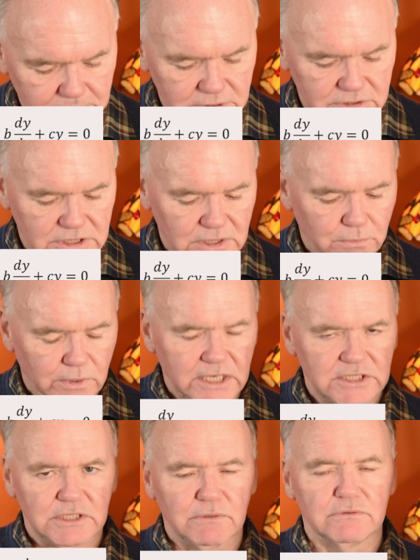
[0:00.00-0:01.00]
plus cy
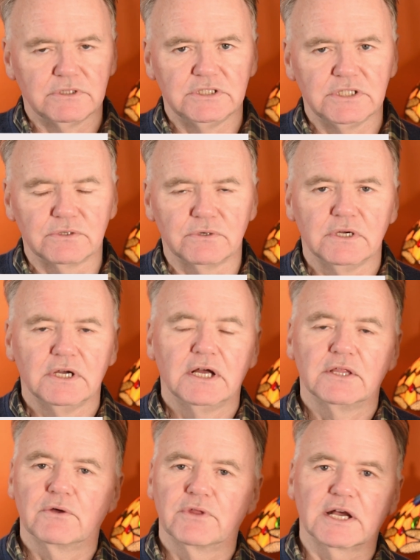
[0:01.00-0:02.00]
is equal to 0.
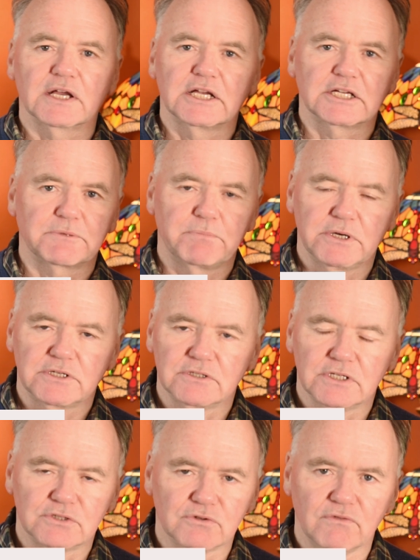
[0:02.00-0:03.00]
Now that expression
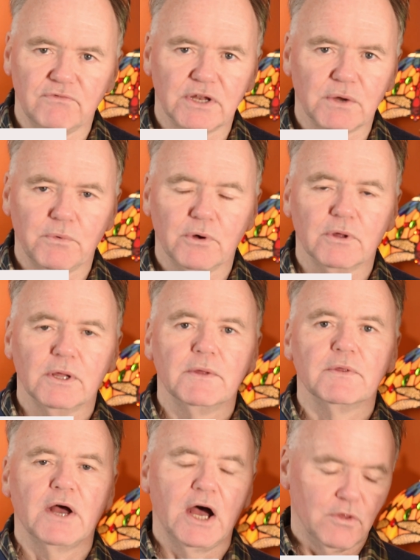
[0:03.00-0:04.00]
is all very well,
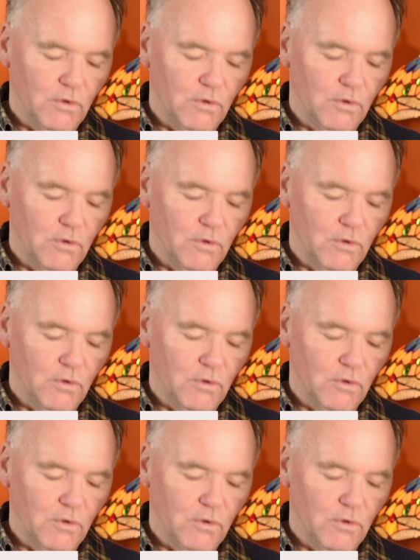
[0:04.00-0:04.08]
and